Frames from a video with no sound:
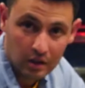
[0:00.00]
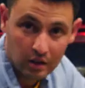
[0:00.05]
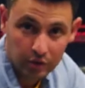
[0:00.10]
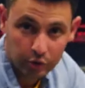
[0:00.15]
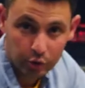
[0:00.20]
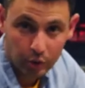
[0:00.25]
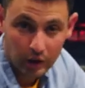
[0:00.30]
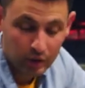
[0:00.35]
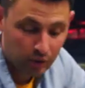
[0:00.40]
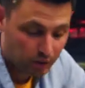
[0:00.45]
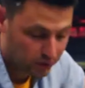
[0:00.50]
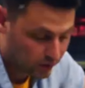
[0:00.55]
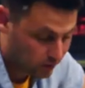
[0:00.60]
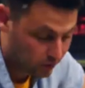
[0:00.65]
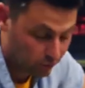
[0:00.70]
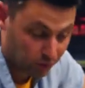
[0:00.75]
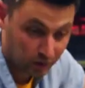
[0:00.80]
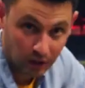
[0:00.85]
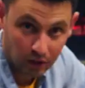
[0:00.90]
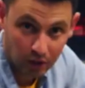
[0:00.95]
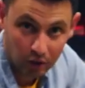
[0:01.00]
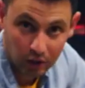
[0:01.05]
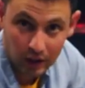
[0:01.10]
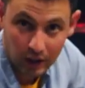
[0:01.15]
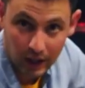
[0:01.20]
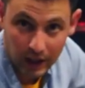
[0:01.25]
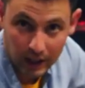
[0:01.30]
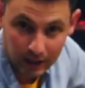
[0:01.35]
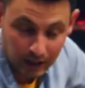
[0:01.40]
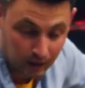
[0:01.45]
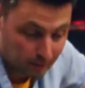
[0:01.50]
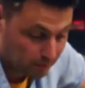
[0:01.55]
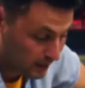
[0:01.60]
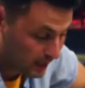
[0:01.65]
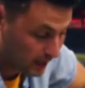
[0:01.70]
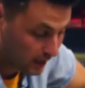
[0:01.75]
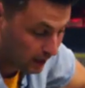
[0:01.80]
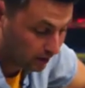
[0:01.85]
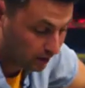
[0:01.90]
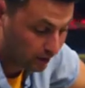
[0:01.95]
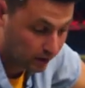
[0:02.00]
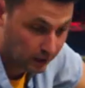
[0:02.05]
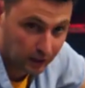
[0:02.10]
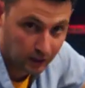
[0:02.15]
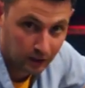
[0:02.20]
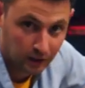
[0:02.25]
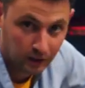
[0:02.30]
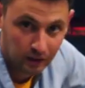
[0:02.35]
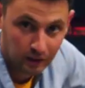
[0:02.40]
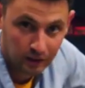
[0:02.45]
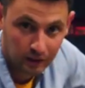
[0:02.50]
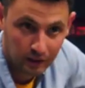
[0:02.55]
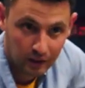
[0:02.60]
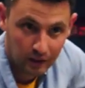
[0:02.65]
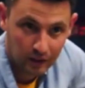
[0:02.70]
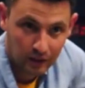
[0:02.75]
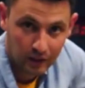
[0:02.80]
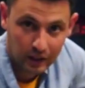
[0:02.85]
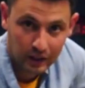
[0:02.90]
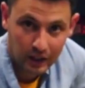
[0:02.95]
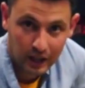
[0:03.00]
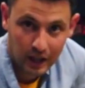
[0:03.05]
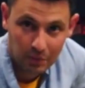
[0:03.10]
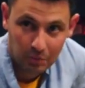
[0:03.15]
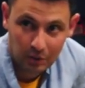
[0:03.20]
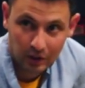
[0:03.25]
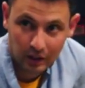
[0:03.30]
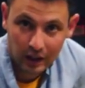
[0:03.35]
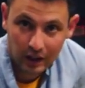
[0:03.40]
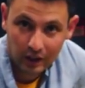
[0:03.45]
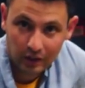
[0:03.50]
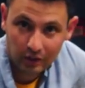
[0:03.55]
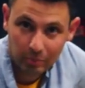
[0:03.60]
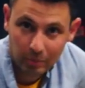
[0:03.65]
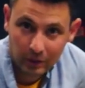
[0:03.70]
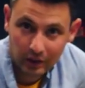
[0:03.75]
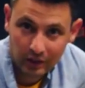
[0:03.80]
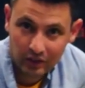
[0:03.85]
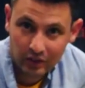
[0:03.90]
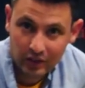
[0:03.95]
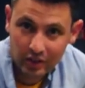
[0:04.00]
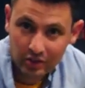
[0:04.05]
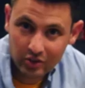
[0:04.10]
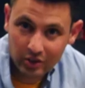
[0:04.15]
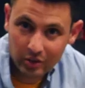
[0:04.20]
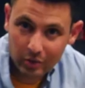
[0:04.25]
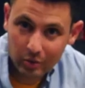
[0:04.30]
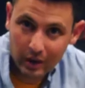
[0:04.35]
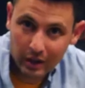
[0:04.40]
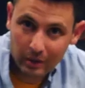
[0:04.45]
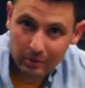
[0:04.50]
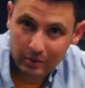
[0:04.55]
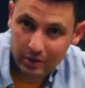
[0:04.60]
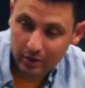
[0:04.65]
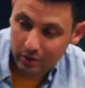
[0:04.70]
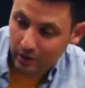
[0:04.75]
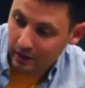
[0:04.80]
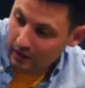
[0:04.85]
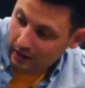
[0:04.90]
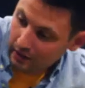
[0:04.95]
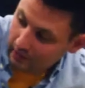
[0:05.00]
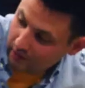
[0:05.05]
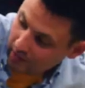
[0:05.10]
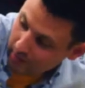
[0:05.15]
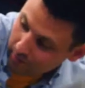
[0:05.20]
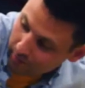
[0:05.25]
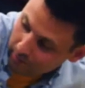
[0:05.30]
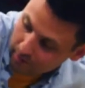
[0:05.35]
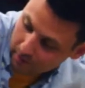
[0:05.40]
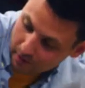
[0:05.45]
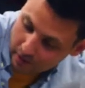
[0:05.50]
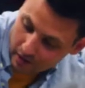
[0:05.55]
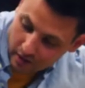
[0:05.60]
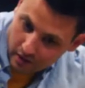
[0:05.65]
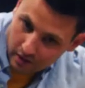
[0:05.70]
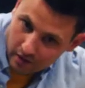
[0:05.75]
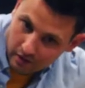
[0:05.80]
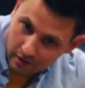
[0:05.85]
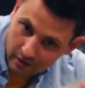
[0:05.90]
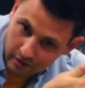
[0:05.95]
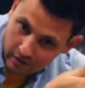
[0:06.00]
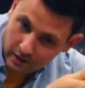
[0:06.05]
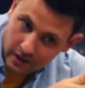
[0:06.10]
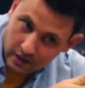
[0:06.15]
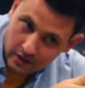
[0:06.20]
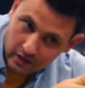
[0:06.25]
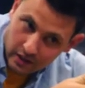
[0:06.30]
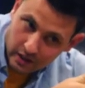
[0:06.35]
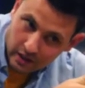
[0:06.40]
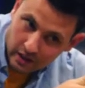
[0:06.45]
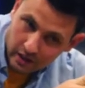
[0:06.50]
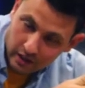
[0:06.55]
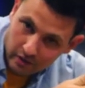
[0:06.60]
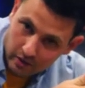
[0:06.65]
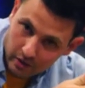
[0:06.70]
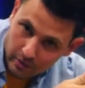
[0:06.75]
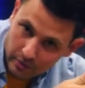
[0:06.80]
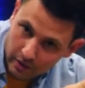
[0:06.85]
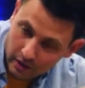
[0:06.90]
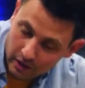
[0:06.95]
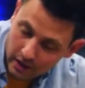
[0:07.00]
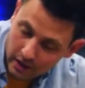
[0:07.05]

So I know it doesn't really look like I'm handling a camera lens, but essentially what I'm doing is I'm facing it from the